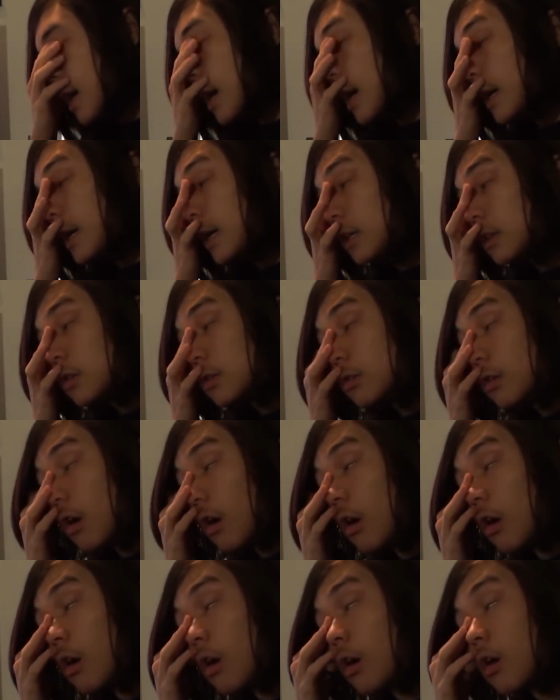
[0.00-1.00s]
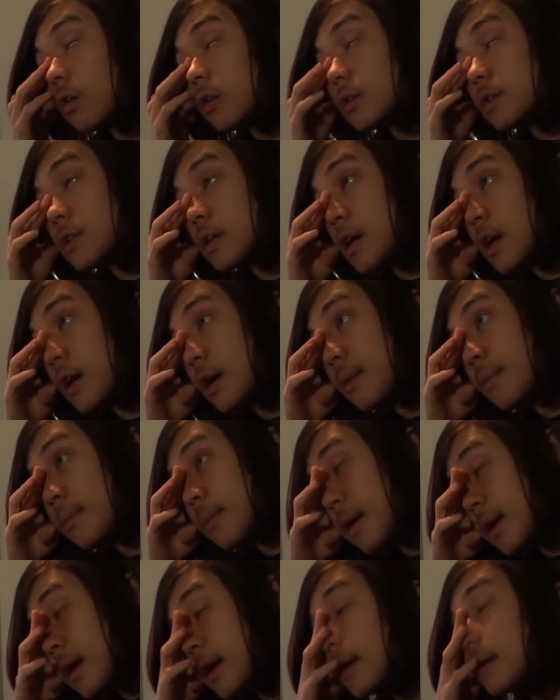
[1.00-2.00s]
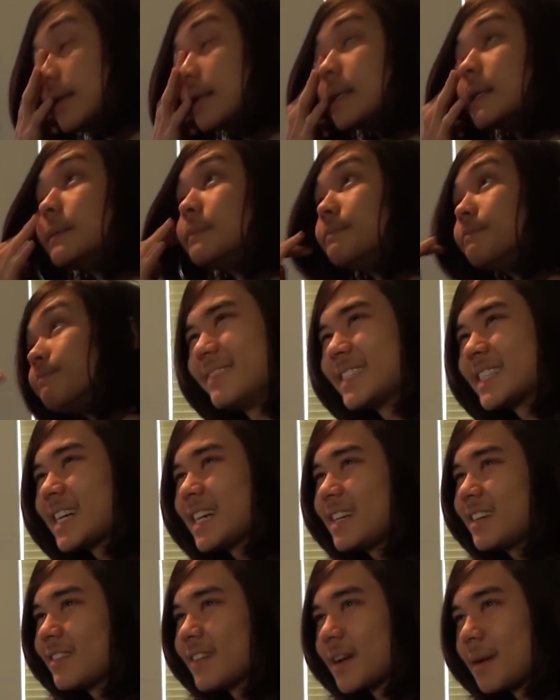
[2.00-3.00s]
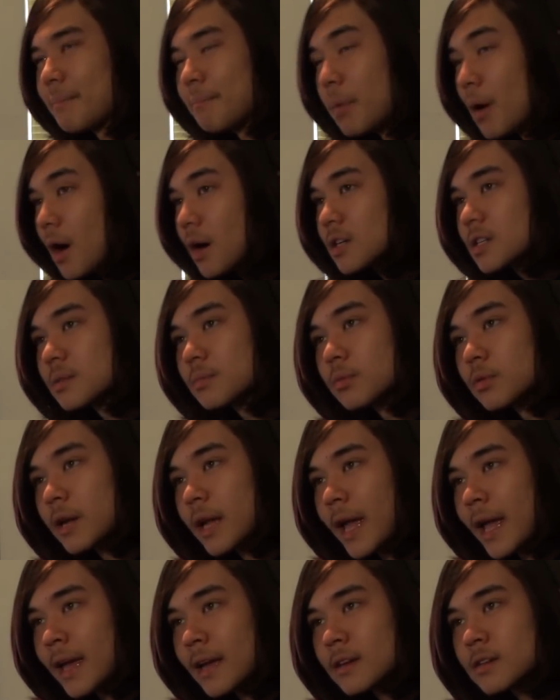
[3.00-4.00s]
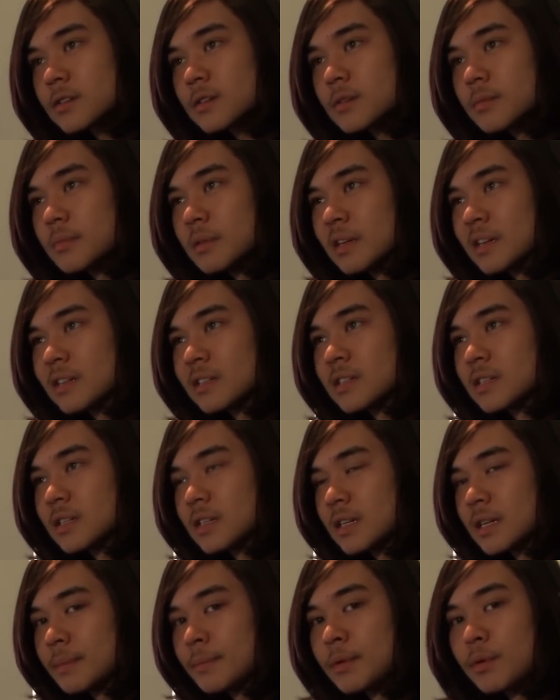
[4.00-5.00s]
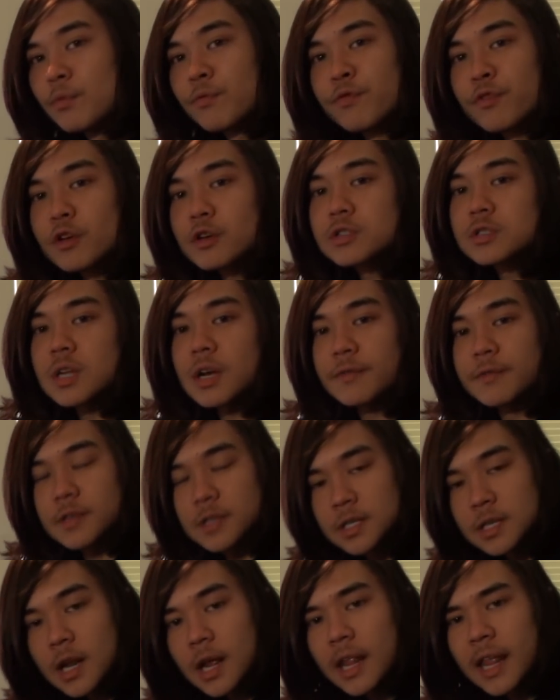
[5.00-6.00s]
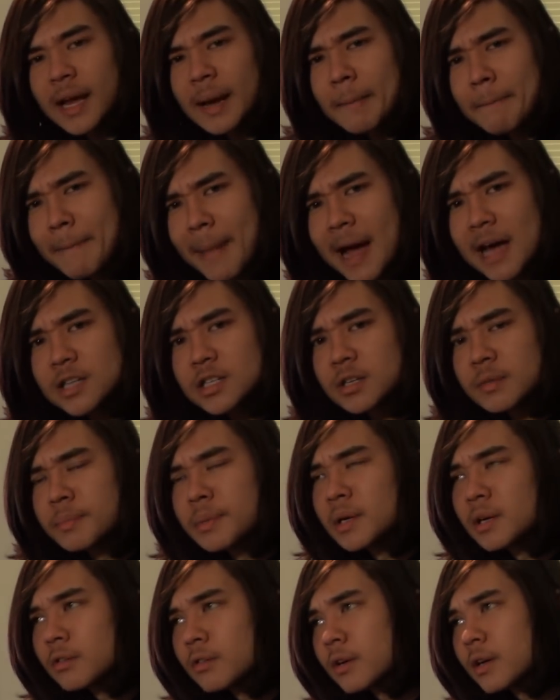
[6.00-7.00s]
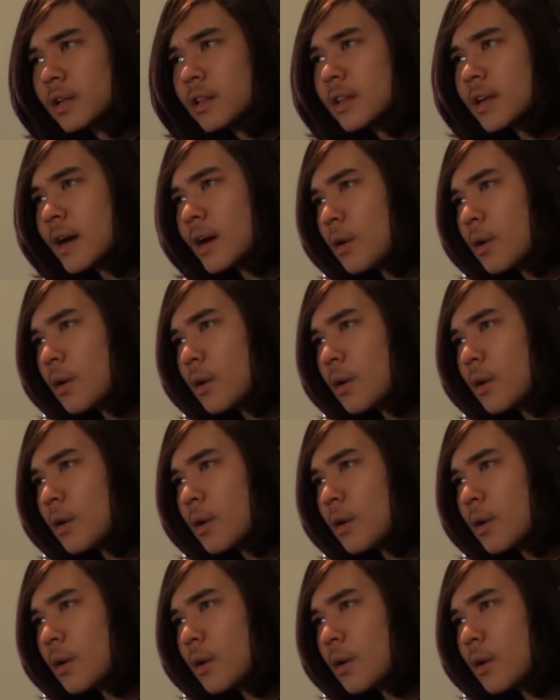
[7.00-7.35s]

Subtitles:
I get this all the time, and it's kind of like impossible to answer because, first off, it's not like a magic pill or anything.